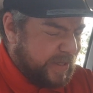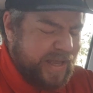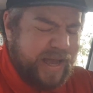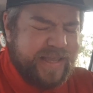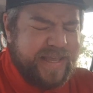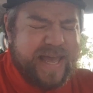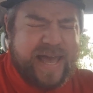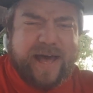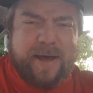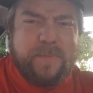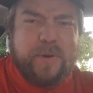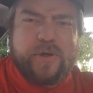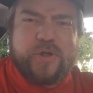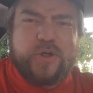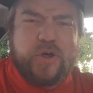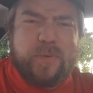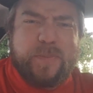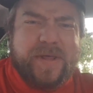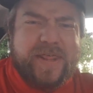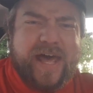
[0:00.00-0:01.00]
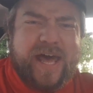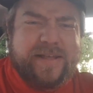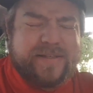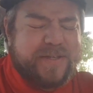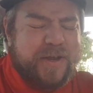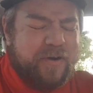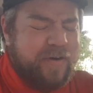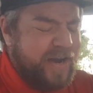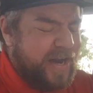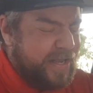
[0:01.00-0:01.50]
Yeah, I'm not sure about that.
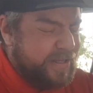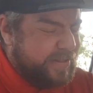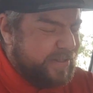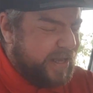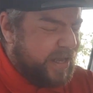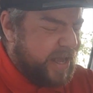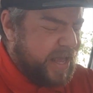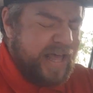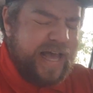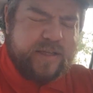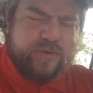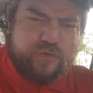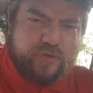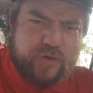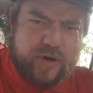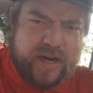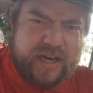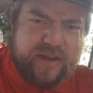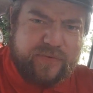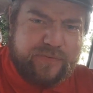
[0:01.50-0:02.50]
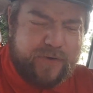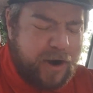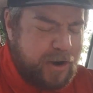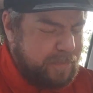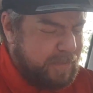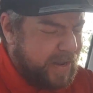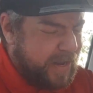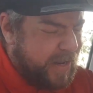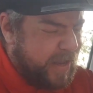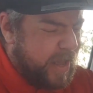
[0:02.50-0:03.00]
Sorry, that's really
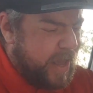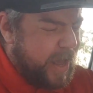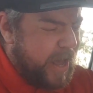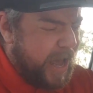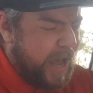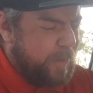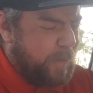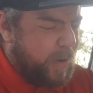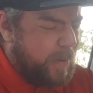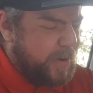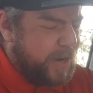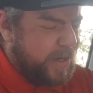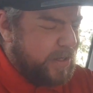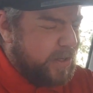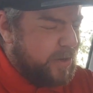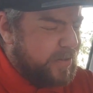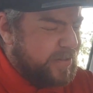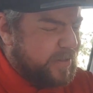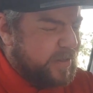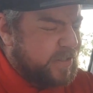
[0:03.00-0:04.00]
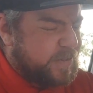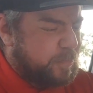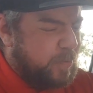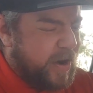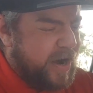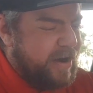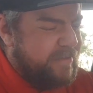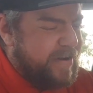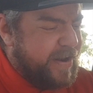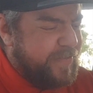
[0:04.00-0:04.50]
thrown me. What I'm going to do is I'm going to
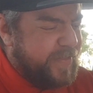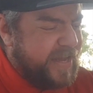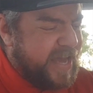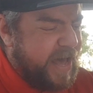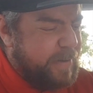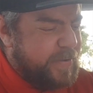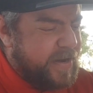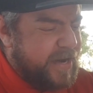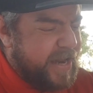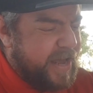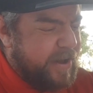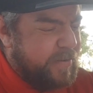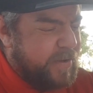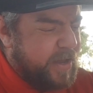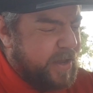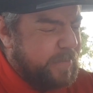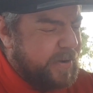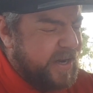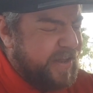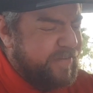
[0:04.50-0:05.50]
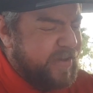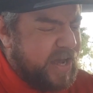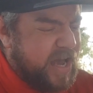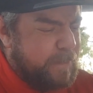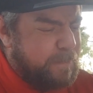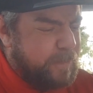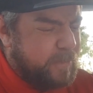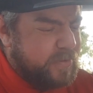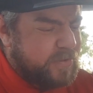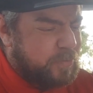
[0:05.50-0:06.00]
spray it around the cabin now. I'm going to give it a
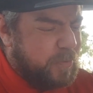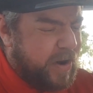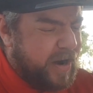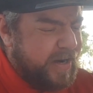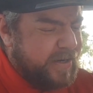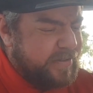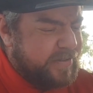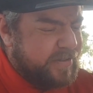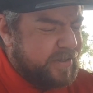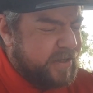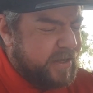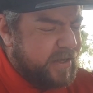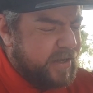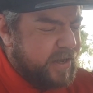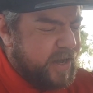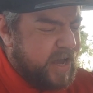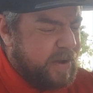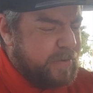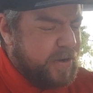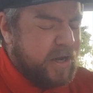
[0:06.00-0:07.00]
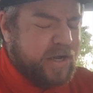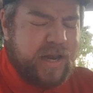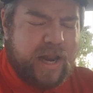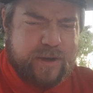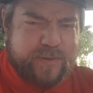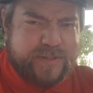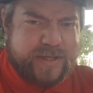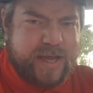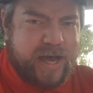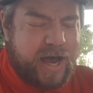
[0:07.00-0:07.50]
couple more sprays. I'm going to
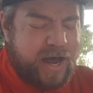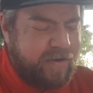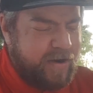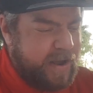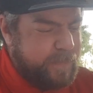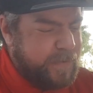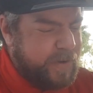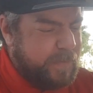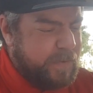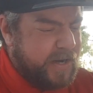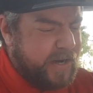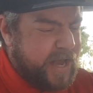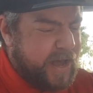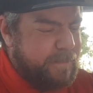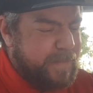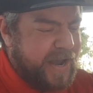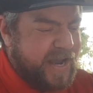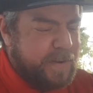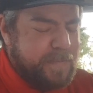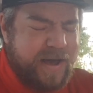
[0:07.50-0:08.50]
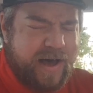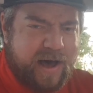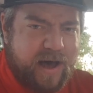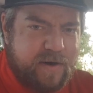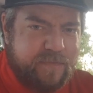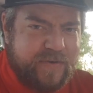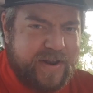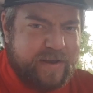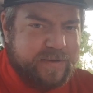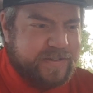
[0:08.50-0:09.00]
close the car up and I'm going to come back in about
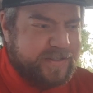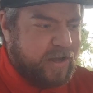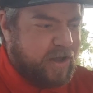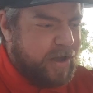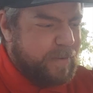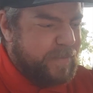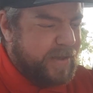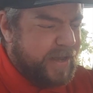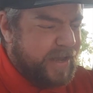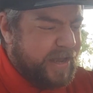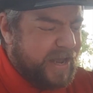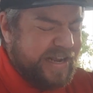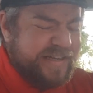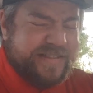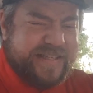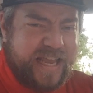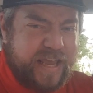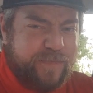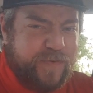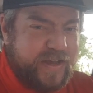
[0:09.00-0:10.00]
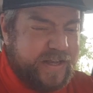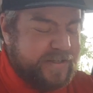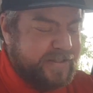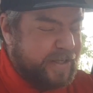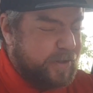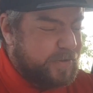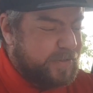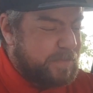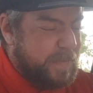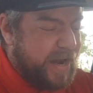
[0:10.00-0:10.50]
half an hour's time and see if you can
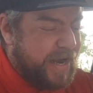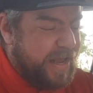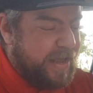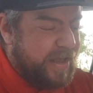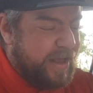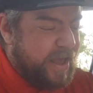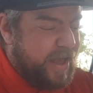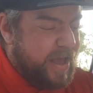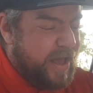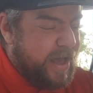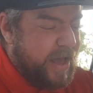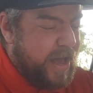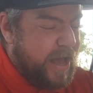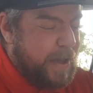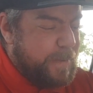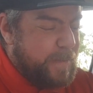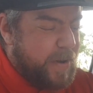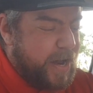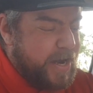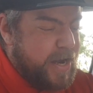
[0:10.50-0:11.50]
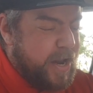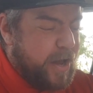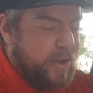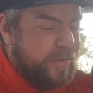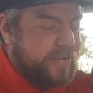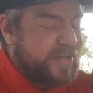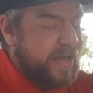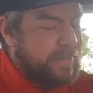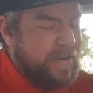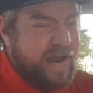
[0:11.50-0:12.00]
still smell it. I know
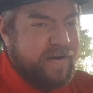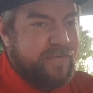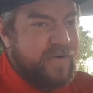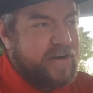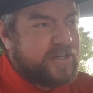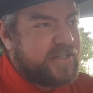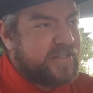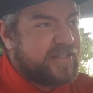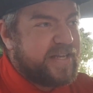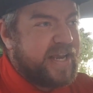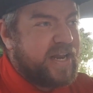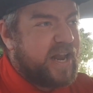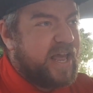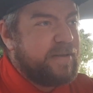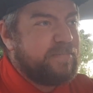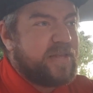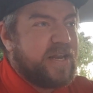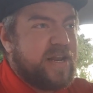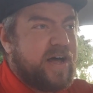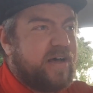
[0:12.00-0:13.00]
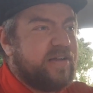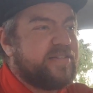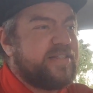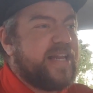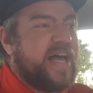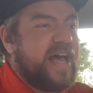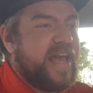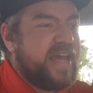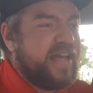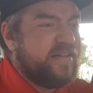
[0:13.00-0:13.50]
some air fresheners, they claim to last
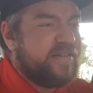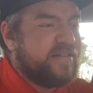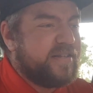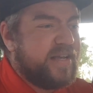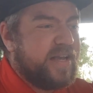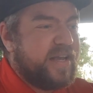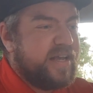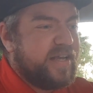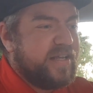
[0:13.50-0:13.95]
days.